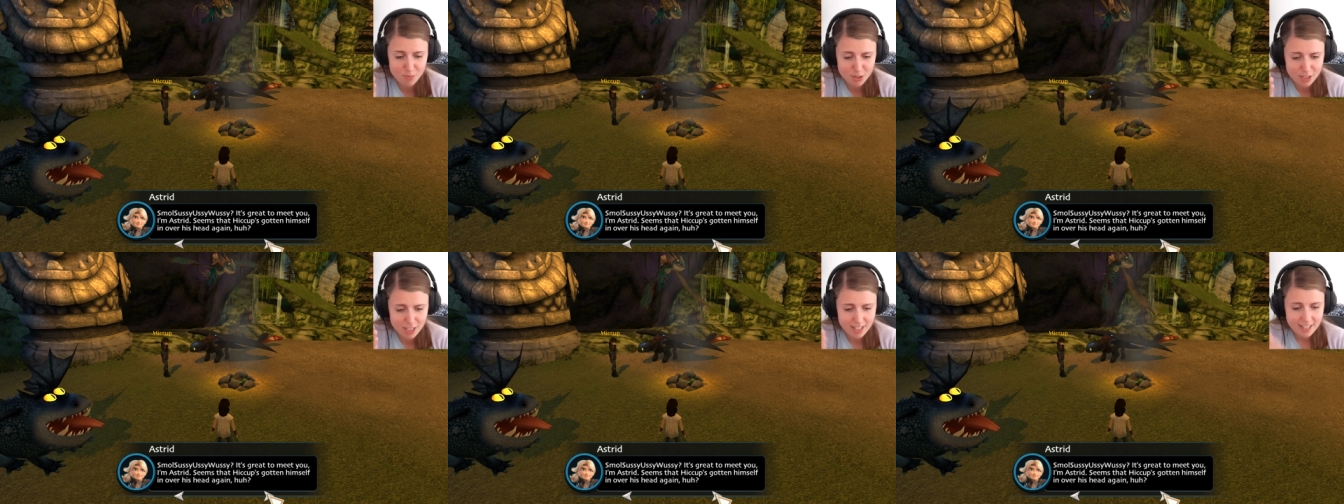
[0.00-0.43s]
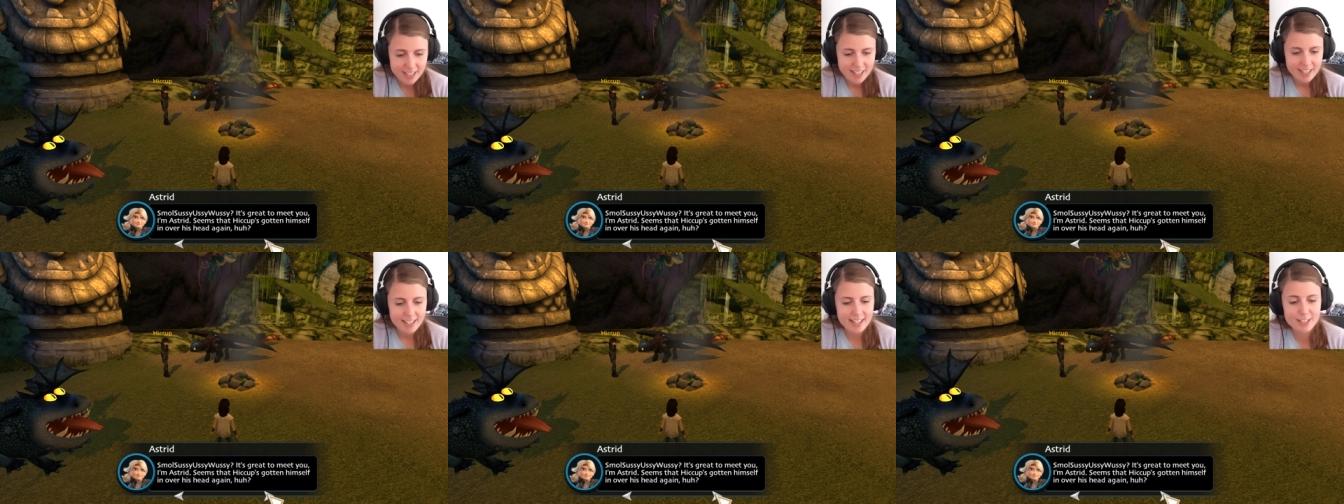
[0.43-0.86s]
Wussy,
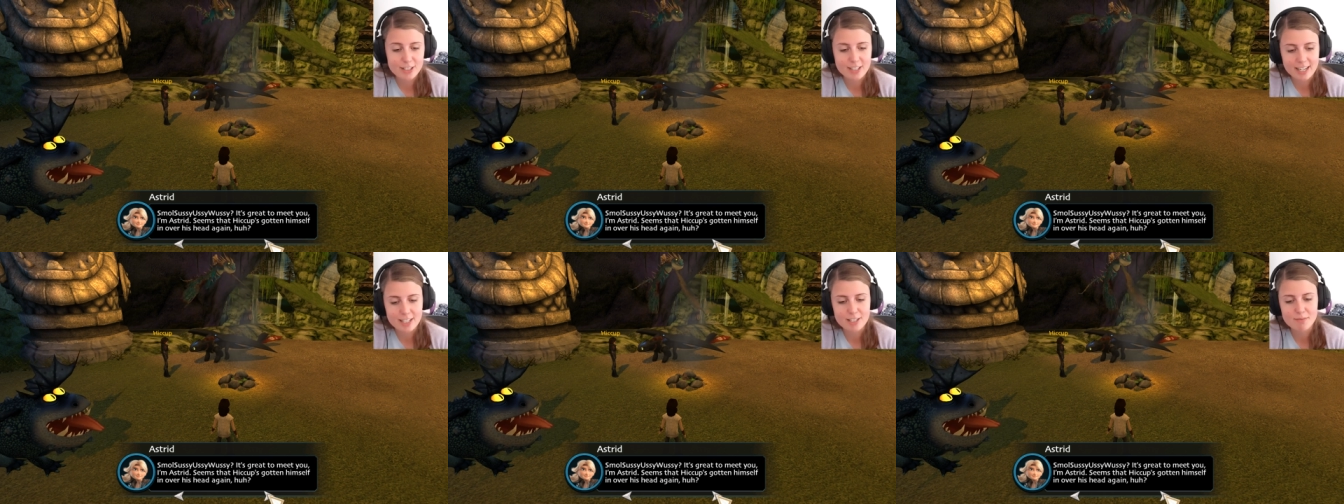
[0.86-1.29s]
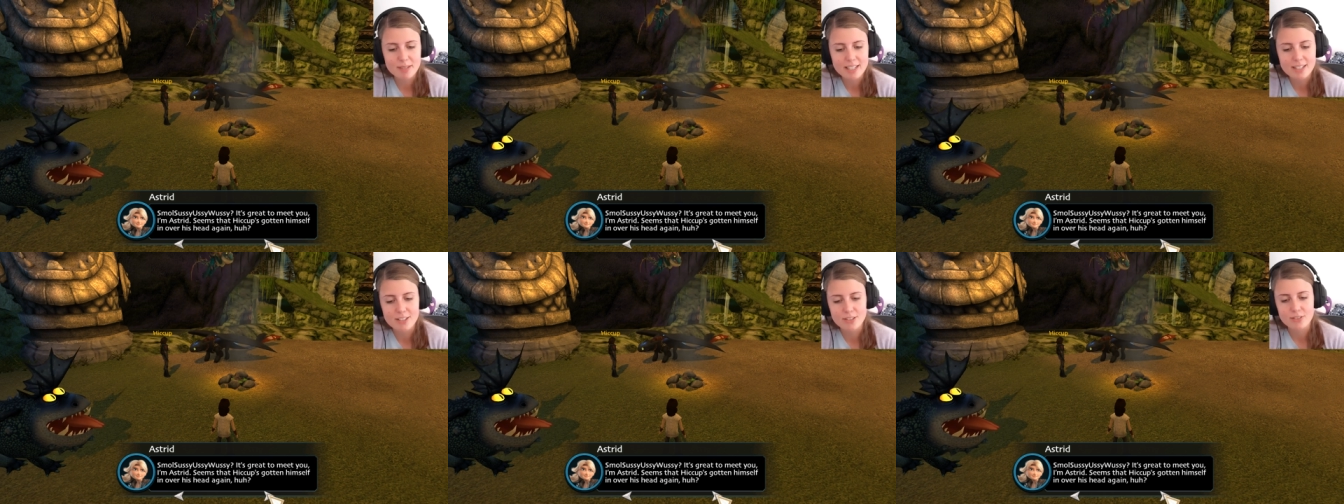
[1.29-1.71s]
it's great to
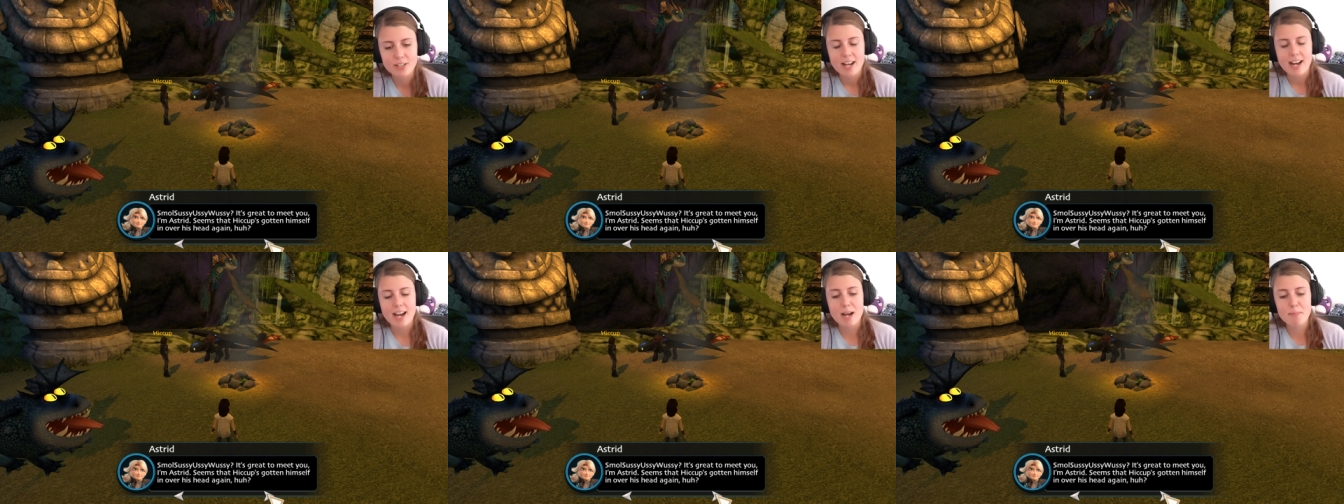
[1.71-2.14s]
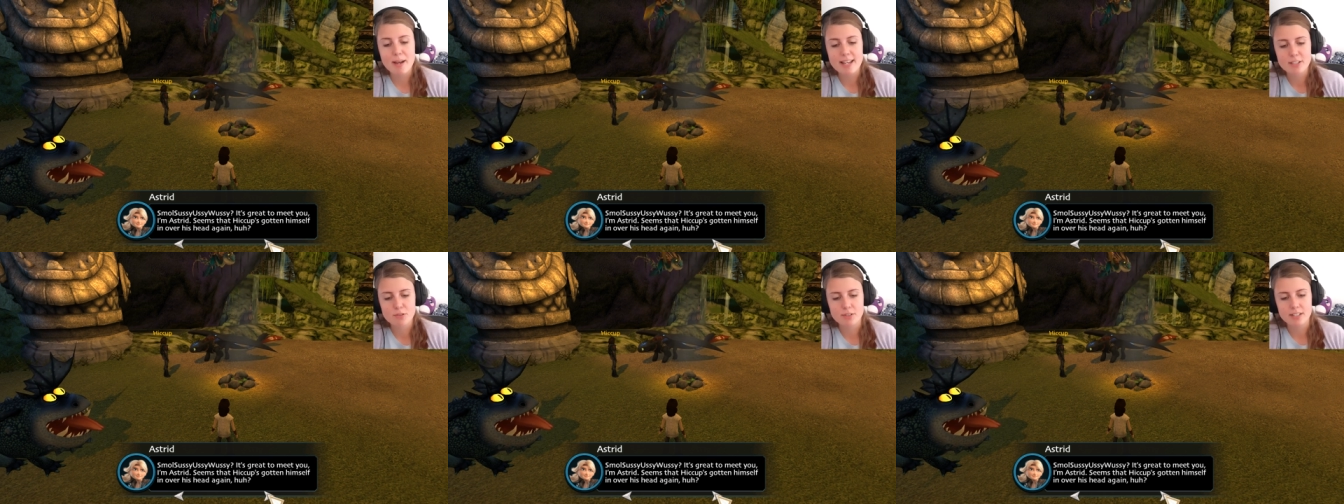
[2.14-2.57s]
meet you. I'm
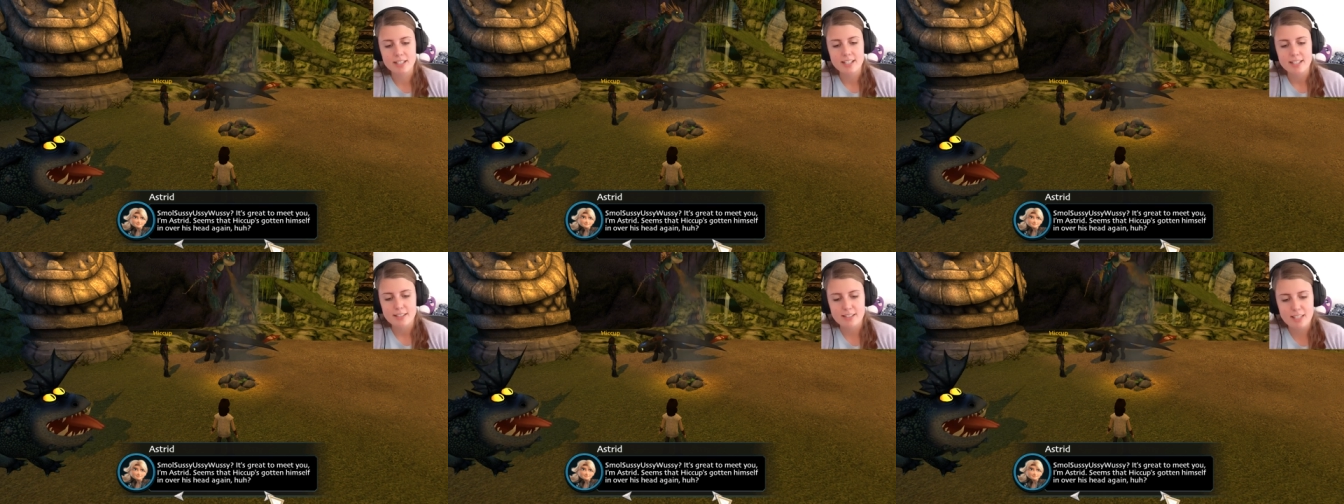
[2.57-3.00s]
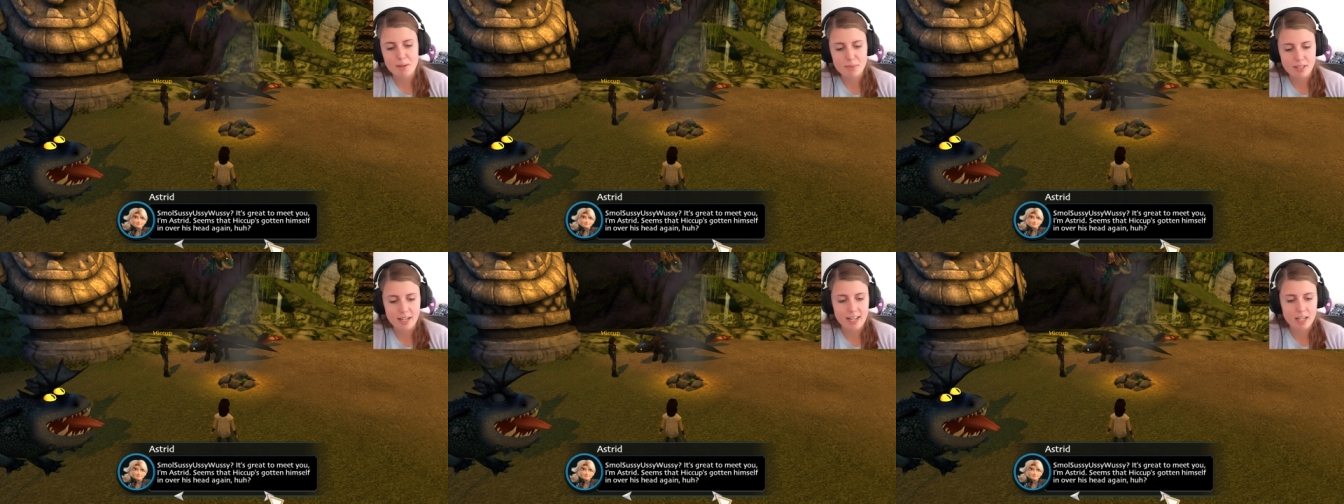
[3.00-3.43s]
Astrid.
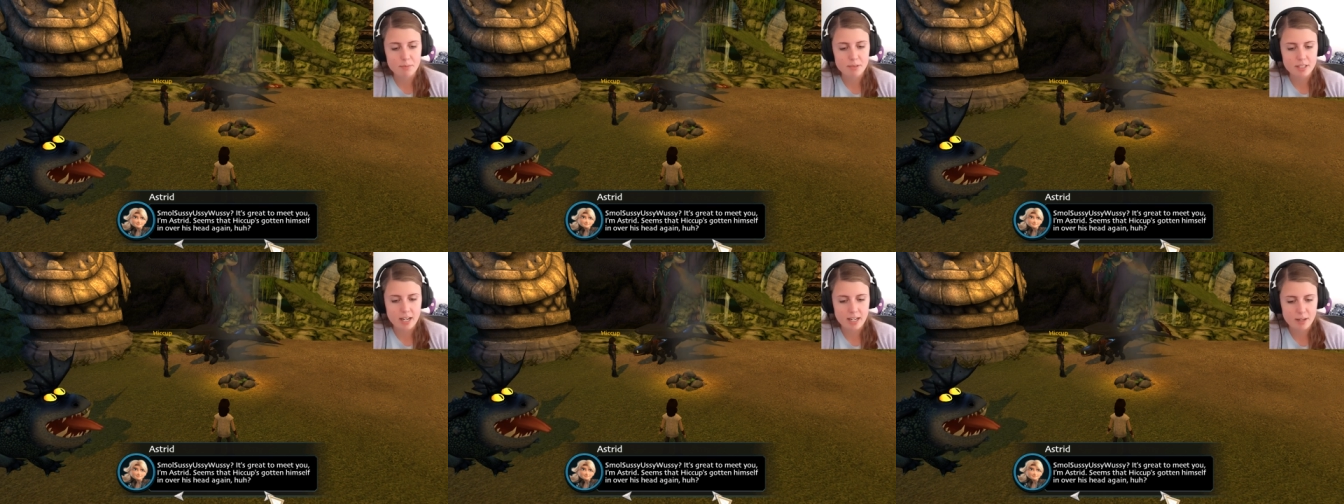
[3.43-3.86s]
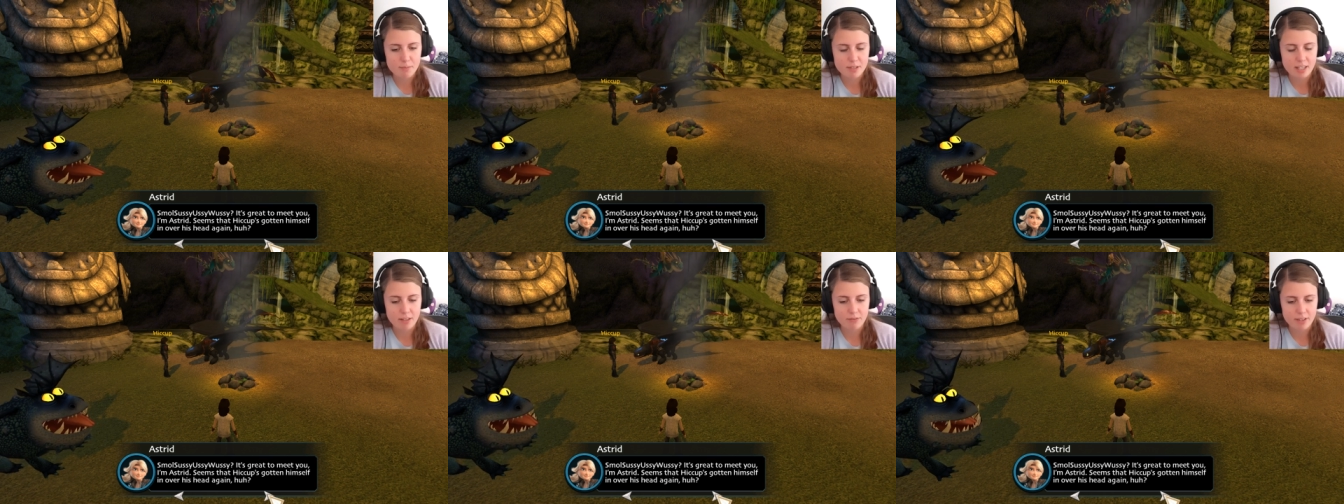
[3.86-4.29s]
Seems that Hiccup's gotten
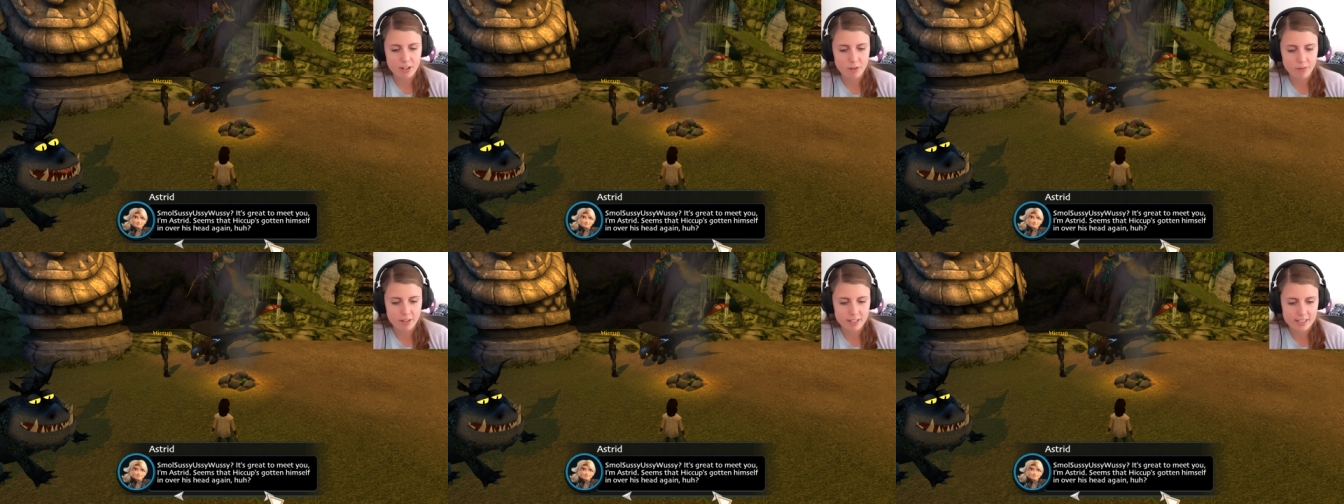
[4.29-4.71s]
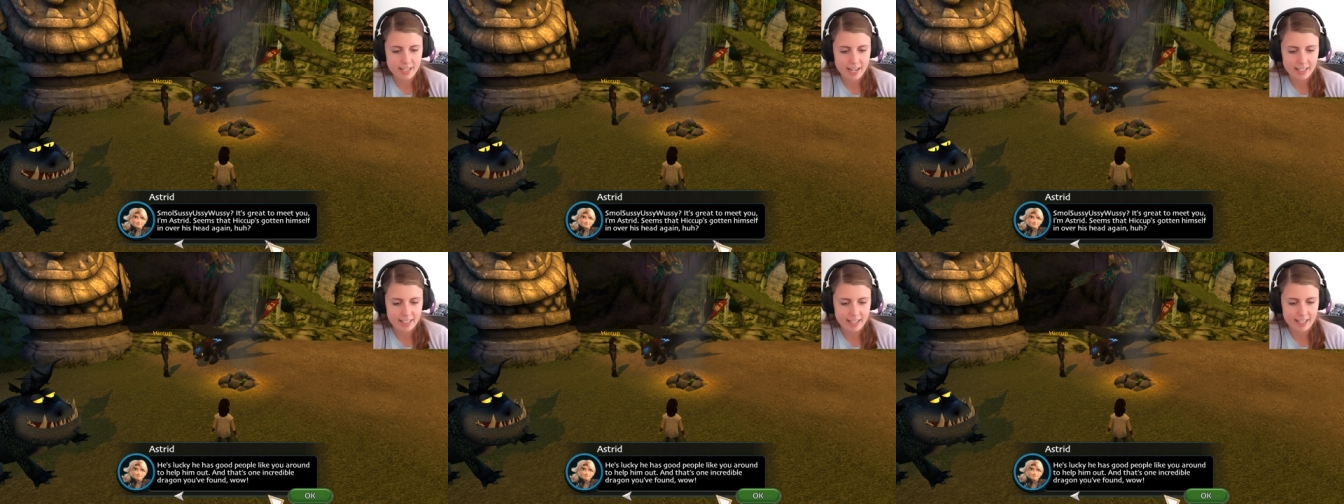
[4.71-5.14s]
himself in over his
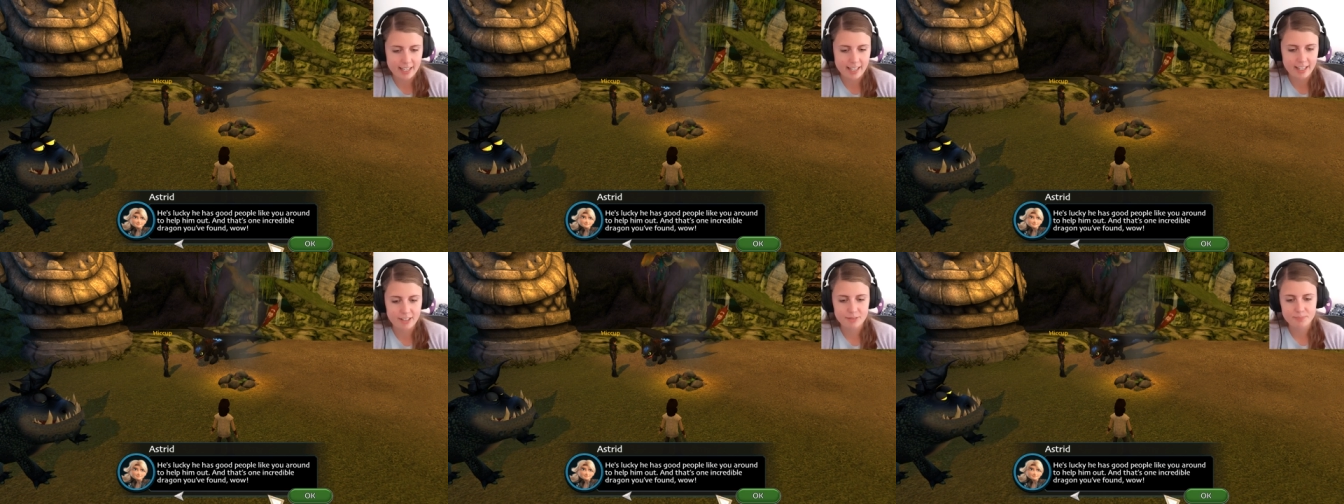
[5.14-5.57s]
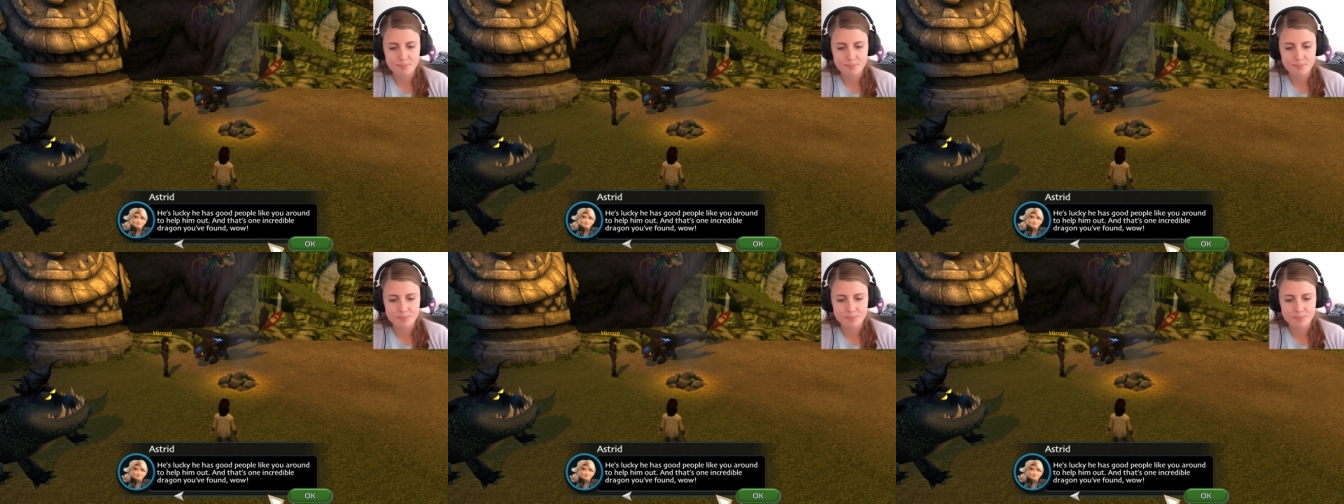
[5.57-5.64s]
head again, huh?